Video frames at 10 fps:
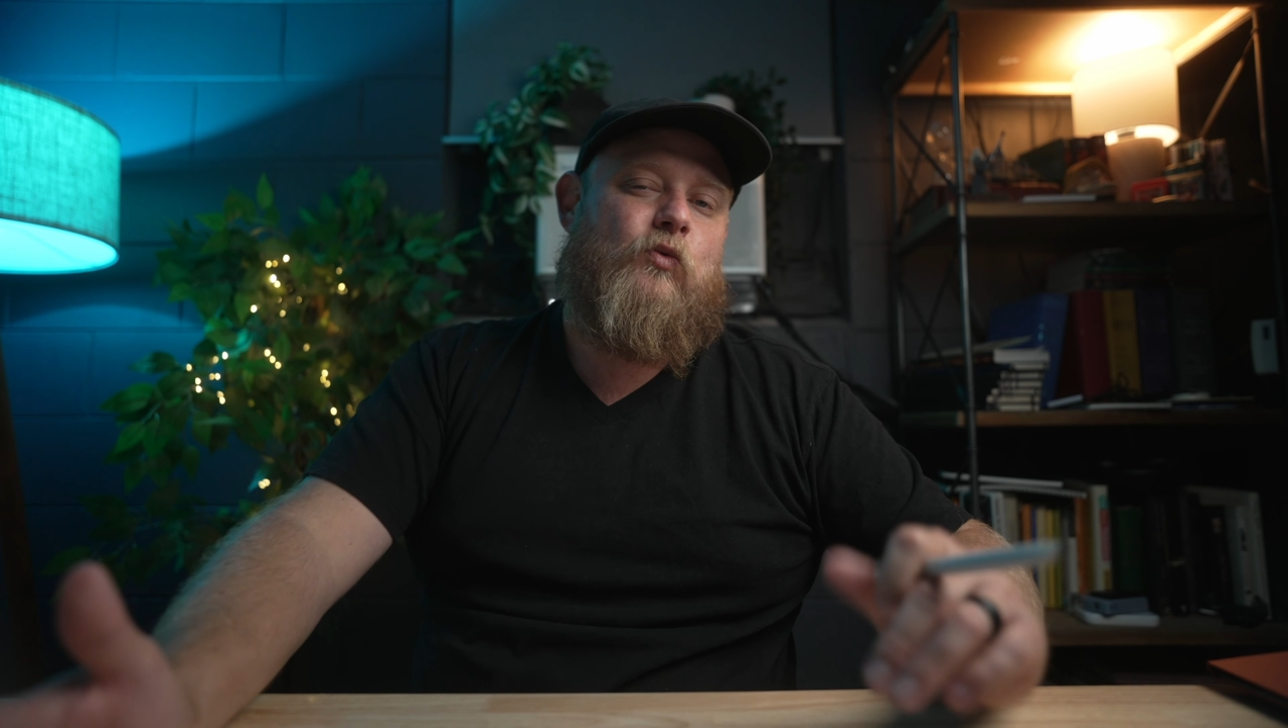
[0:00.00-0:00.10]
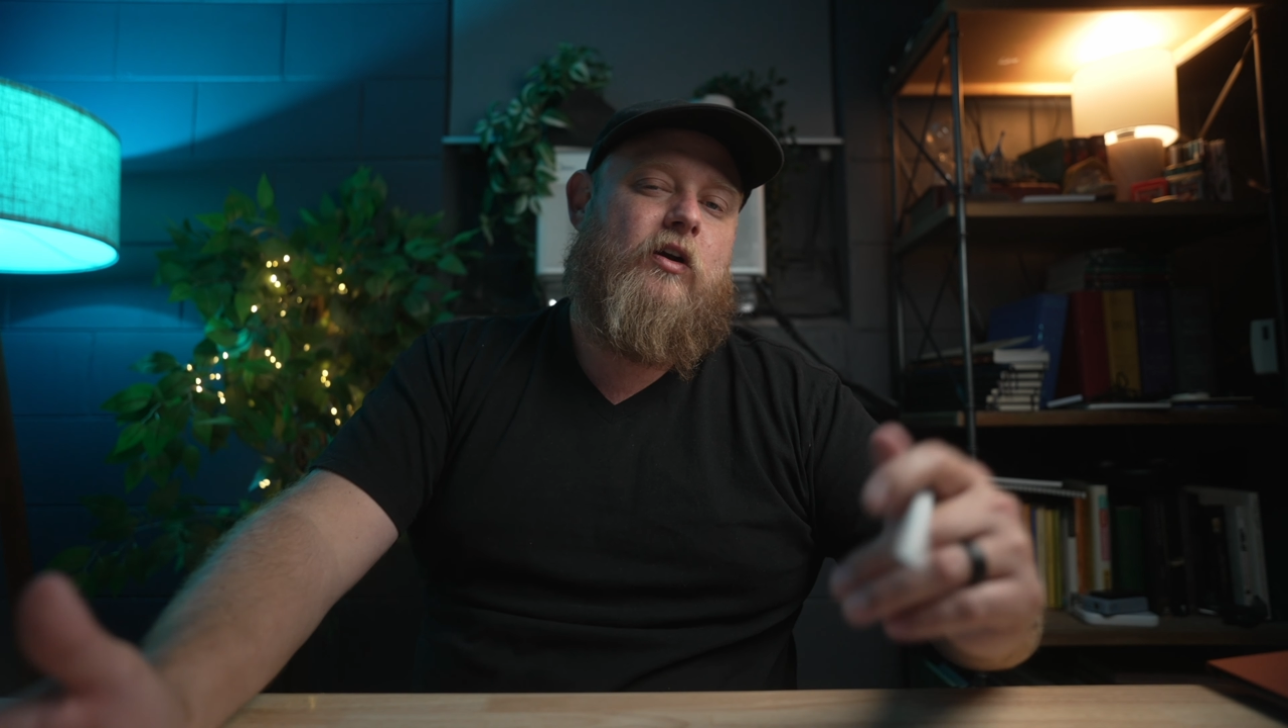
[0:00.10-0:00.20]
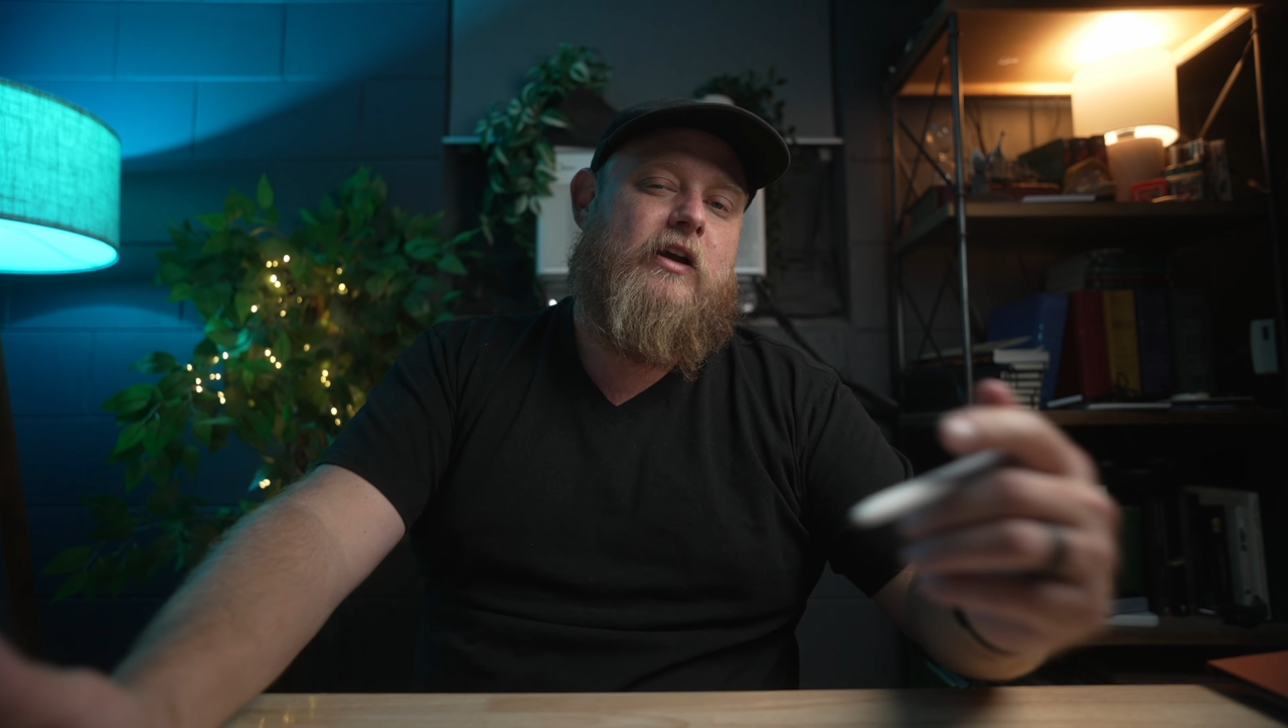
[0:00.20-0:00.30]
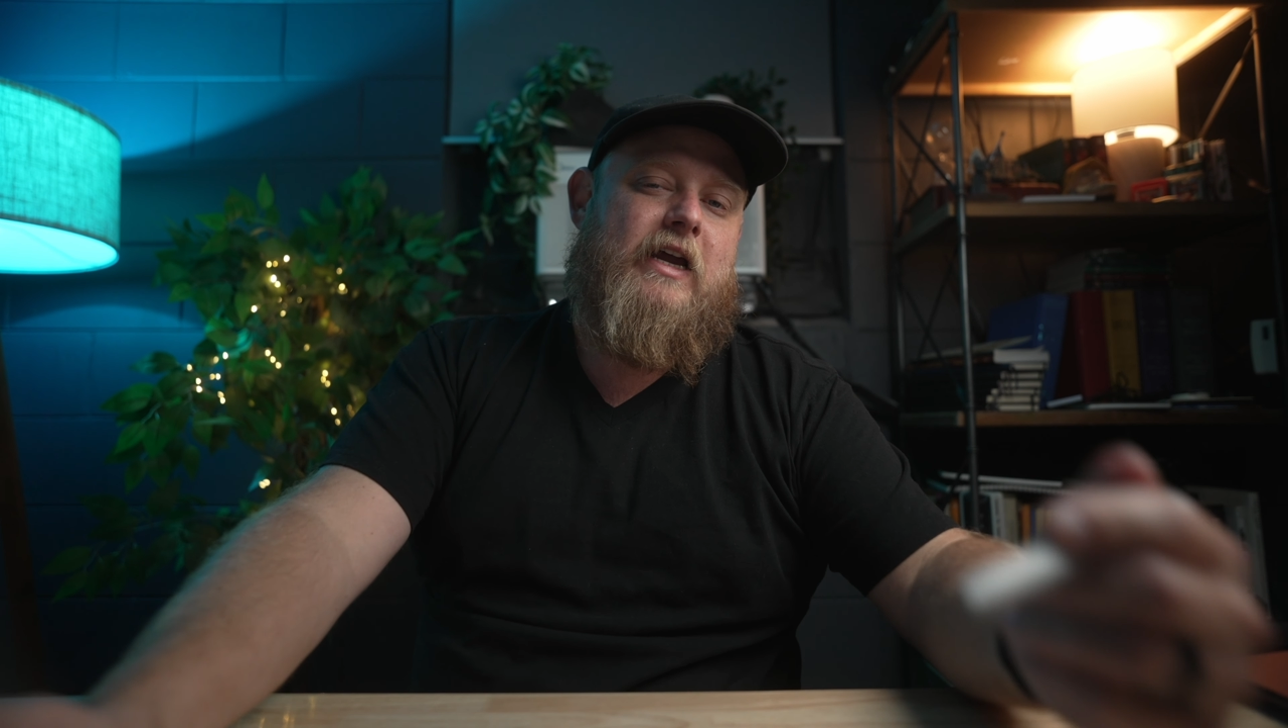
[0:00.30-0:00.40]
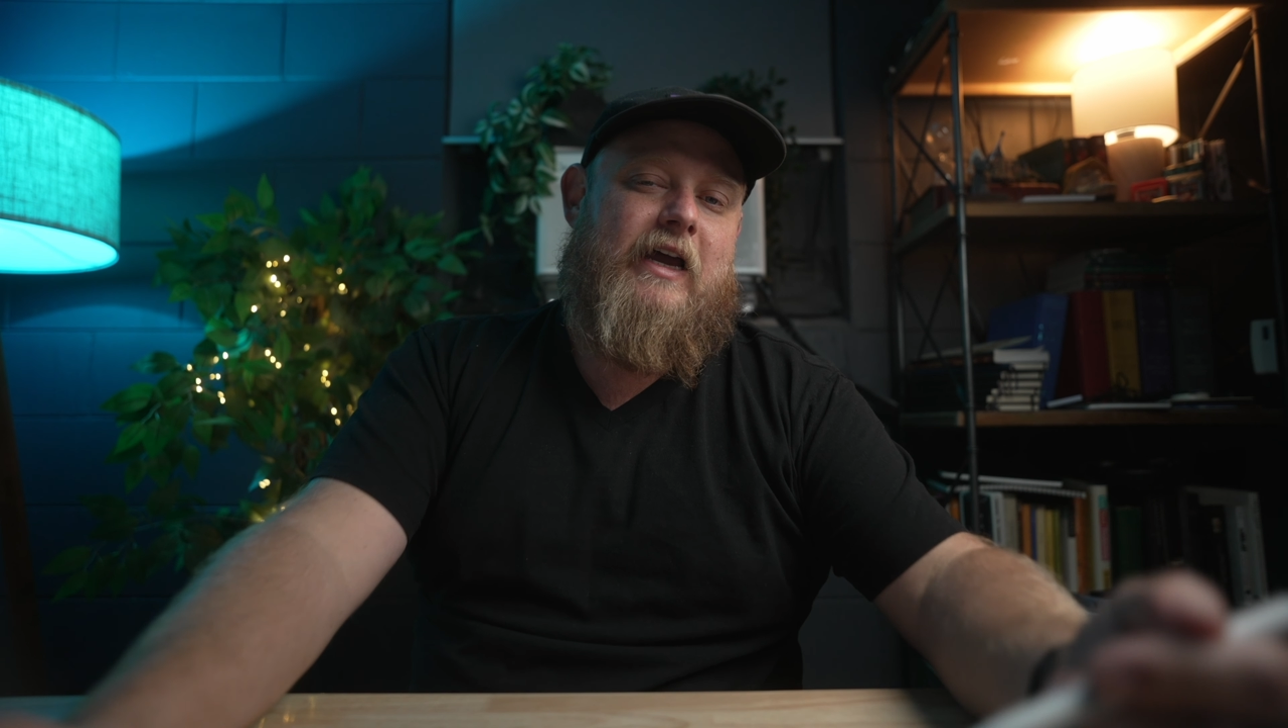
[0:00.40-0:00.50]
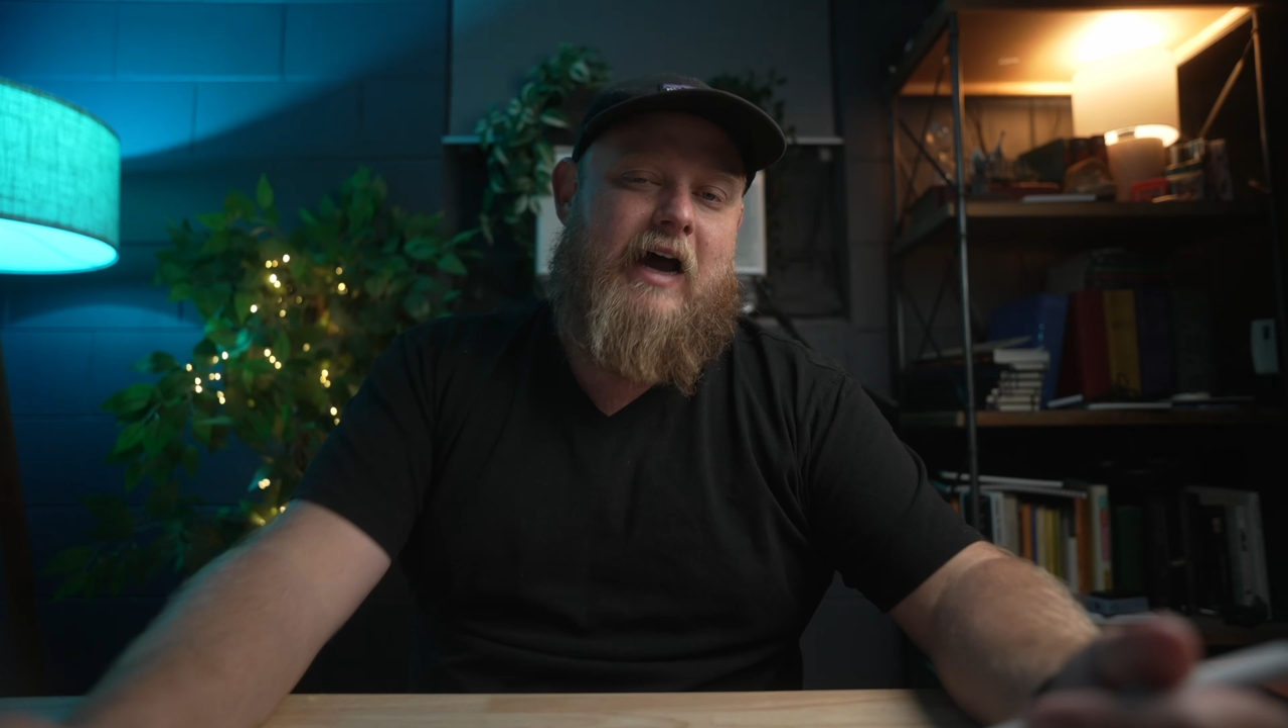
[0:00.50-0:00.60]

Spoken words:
where